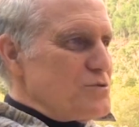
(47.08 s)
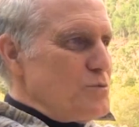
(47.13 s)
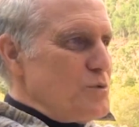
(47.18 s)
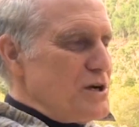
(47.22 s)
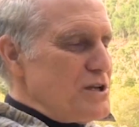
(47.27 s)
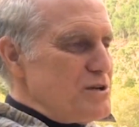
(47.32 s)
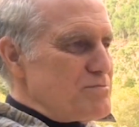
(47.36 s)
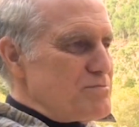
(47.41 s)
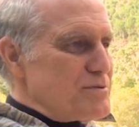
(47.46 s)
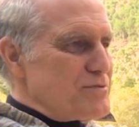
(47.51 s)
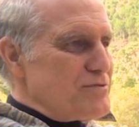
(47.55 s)

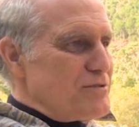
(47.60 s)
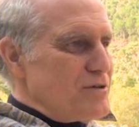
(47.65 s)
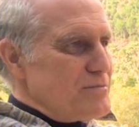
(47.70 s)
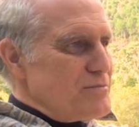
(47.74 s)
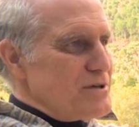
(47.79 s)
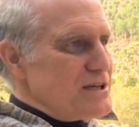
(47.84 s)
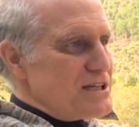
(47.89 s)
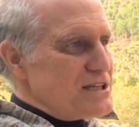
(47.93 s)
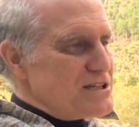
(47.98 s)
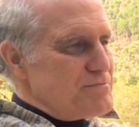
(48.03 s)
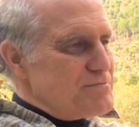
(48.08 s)
when you perform
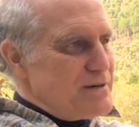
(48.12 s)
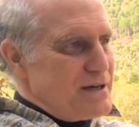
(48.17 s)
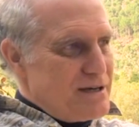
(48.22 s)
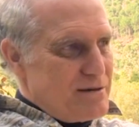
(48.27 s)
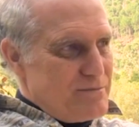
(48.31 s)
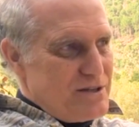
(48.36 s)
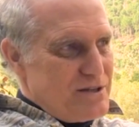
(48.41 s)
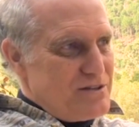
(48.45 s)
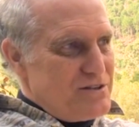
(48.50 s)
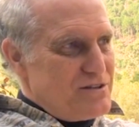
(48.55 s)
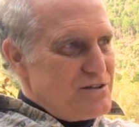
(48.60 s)
an
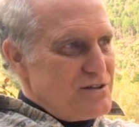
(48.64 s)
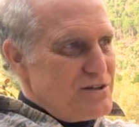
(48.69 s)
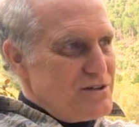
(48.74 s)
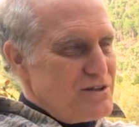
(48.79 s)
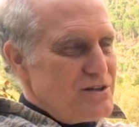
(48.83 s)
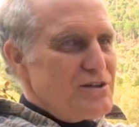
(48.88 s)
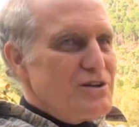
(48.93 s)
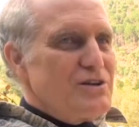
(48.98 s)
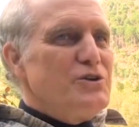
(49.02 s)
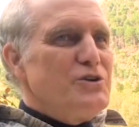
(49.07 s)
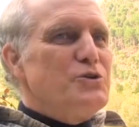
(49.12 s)
experiment,
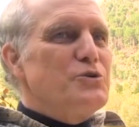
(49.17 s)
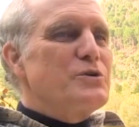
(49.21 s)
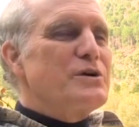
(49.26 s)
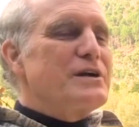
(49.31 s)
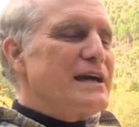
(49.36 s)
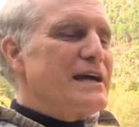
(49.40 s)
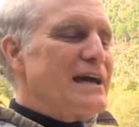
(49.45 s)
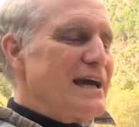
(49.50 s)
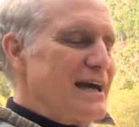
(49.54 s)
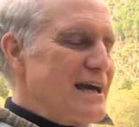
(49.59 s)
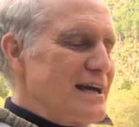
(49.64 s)
you
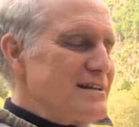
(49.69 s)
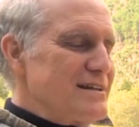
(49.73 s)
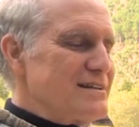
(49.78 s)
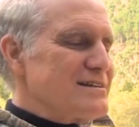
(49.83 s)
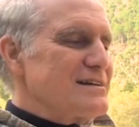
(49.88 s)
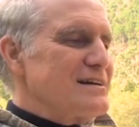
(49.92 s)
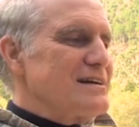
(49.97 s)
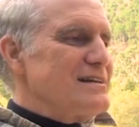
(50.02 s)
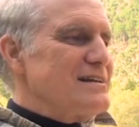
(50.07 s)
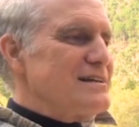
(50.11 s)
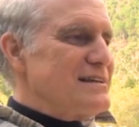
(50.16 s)

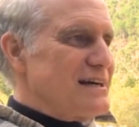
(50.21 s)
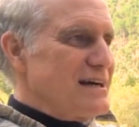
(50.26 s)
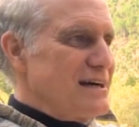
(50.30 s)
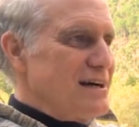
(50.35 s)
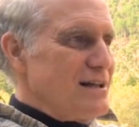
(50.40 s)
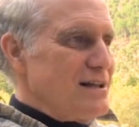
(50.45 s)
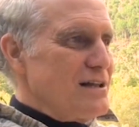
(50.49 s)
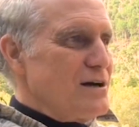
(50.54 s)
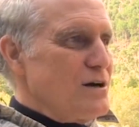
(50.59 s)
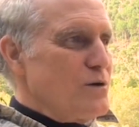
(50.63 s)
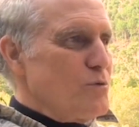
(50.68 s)
can't
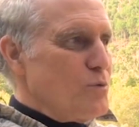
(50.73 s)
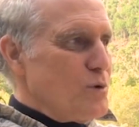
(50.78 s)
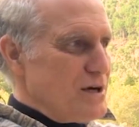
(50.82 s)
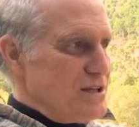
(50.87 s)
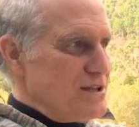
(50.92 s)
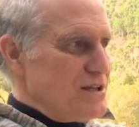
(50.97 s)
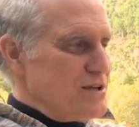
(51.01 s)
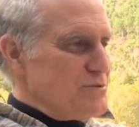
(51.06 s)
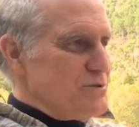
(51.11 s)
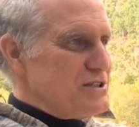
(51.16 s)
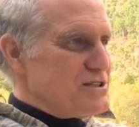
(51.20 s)
tell what
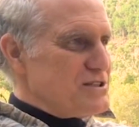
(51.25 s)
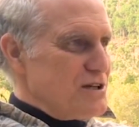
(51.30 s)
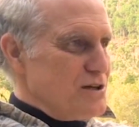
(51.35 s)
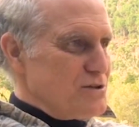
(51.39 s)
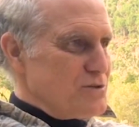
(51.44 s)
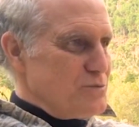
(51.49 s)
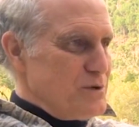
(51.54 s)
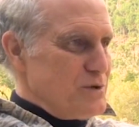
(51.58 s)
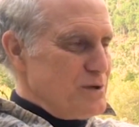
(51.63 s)
the result